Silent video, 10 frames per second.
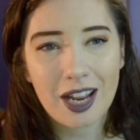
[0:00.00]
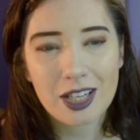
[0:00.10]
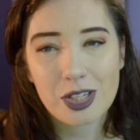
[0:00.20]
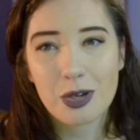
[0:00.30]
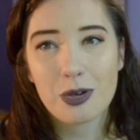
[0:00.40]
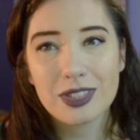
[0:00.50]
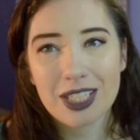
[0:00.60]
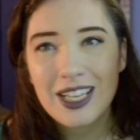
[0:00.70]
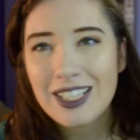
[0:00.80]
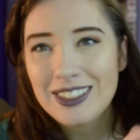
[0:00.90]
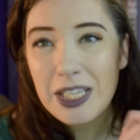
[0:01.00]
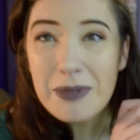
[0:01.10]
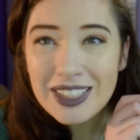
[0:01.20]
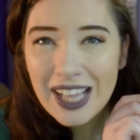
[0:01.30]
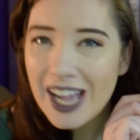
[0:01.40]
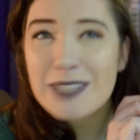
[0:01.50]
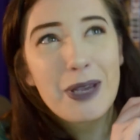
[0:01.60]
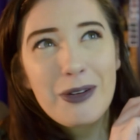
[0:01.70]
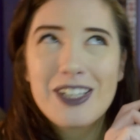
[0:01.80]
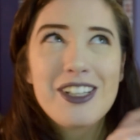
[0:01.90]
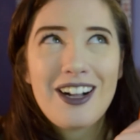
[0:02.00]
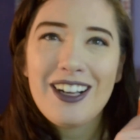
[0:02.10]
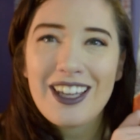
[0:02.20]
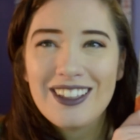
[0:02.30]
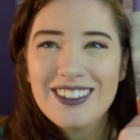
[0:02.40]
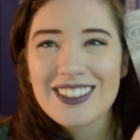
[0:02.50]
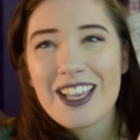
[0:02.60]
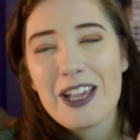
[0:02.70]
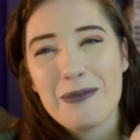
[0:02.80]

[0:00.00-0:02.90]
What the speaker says: I chose Demon Glass by Rachel Hawkins,